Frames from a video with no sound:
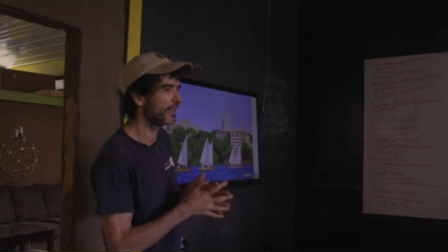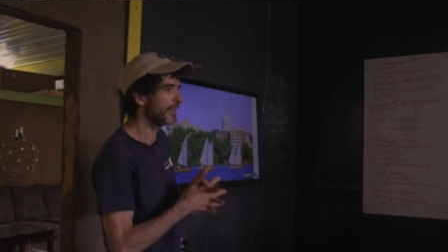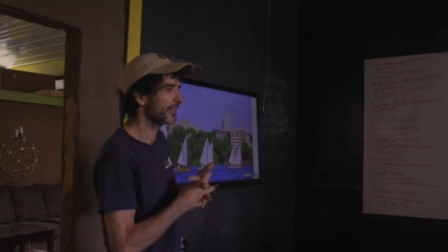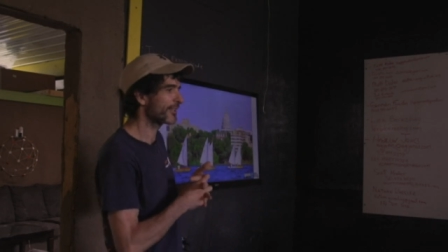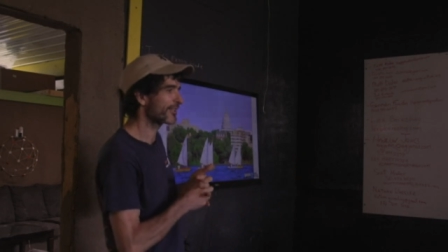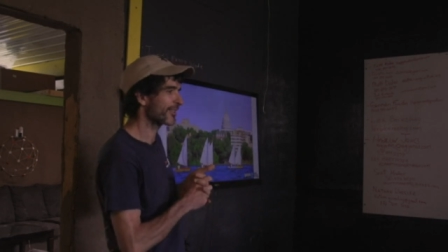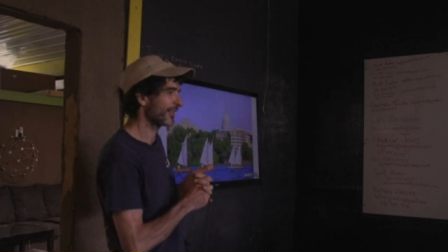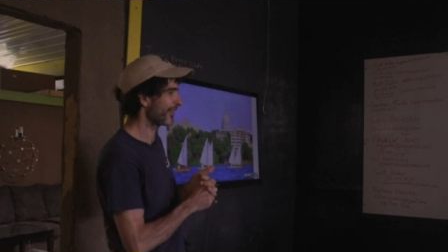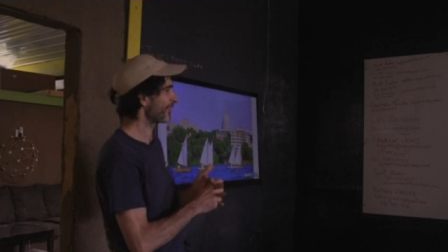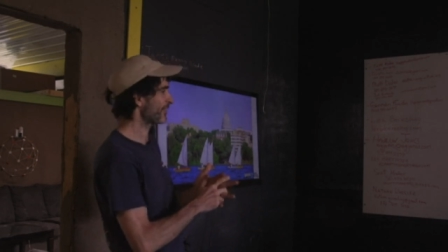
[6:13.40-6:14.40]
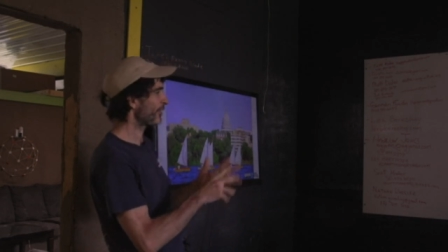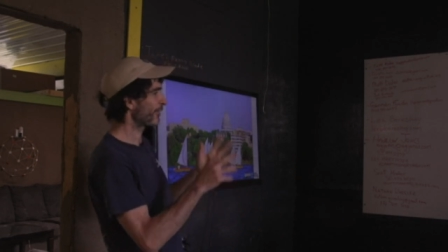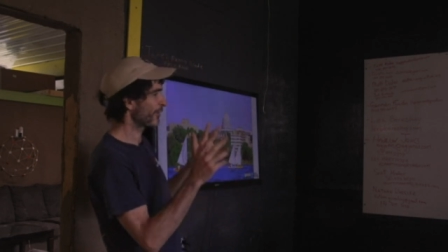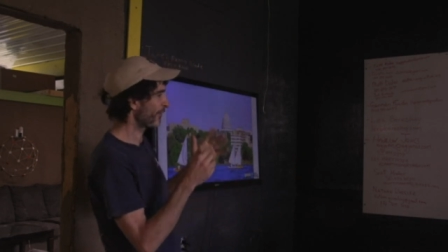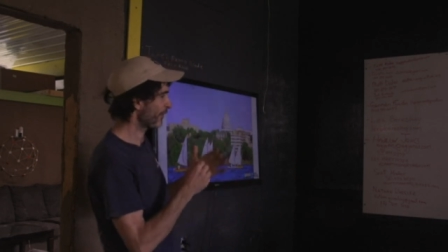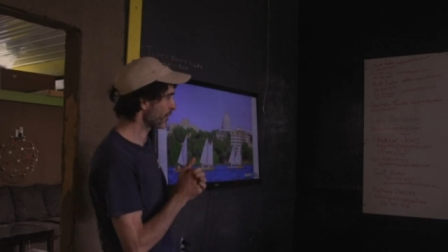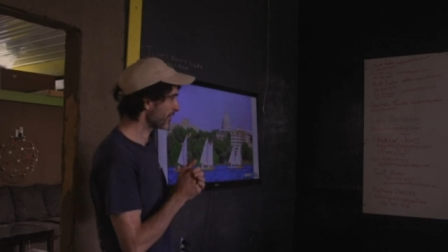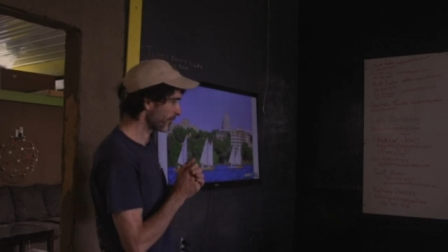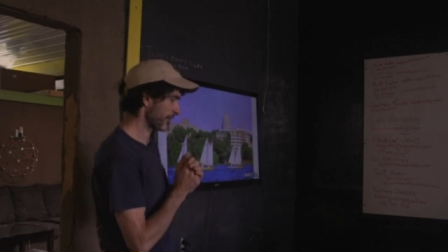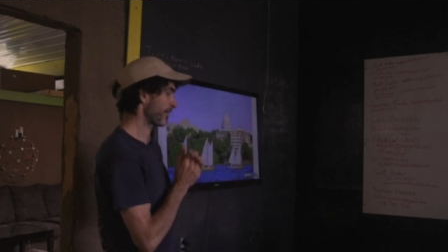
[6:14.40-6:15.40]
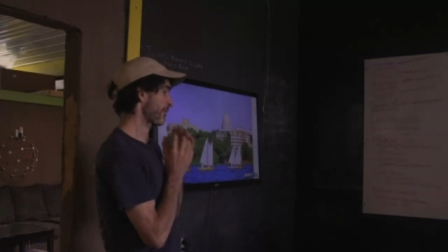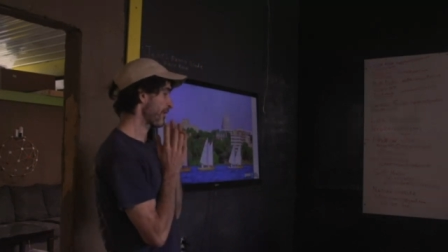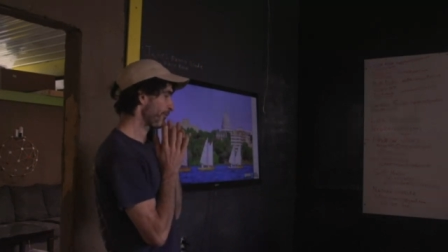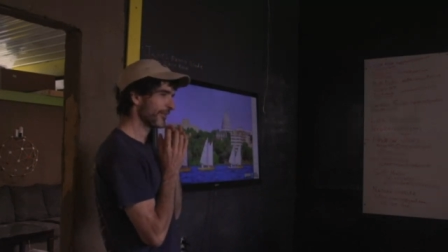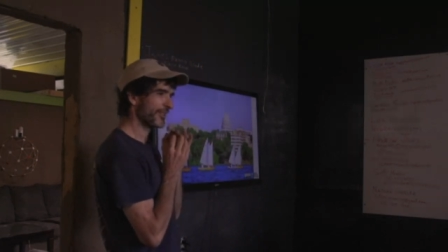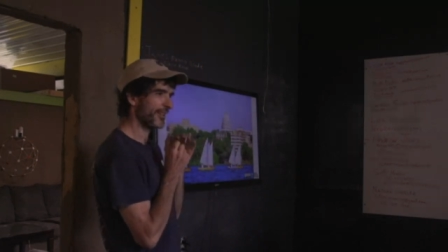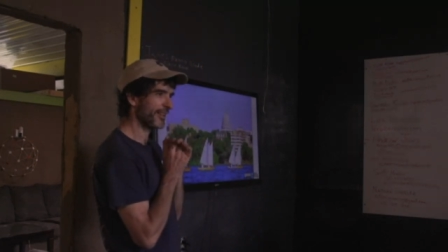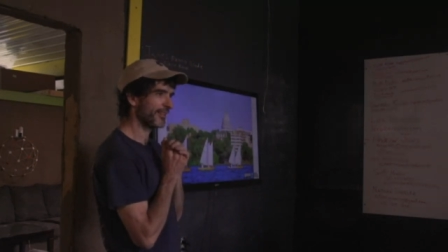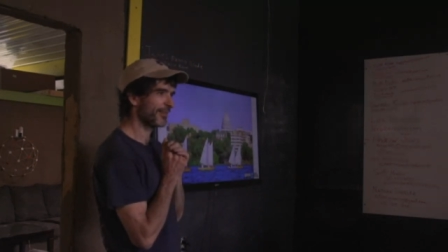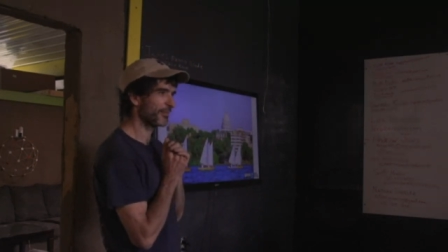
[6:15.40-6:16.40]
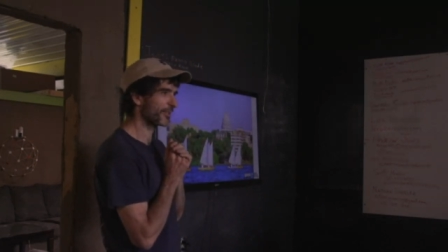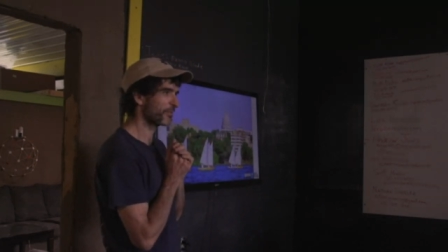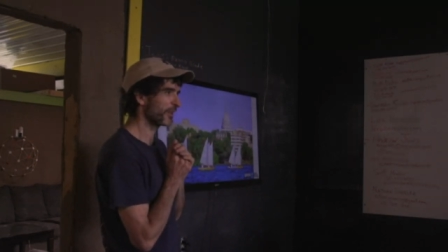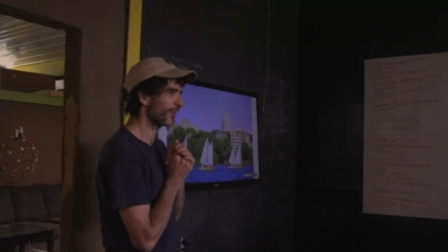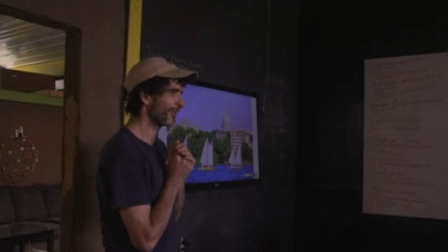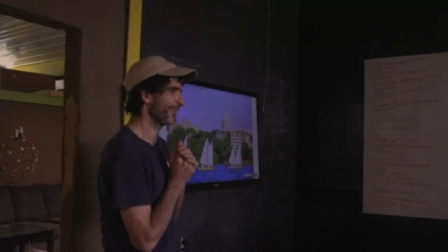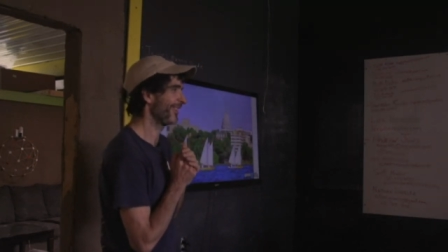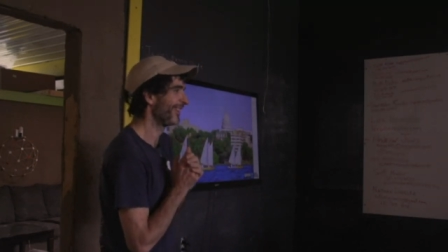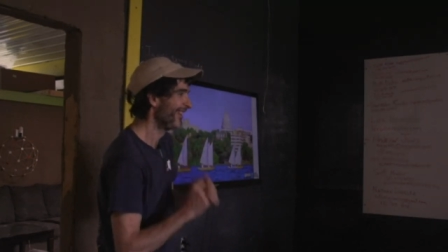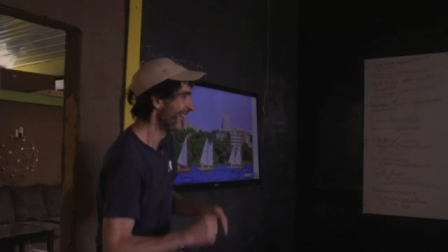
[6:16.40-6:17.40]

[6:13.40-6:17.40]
Linux, like I saw it for the first time, I was like, wow, what's that? That must be hard.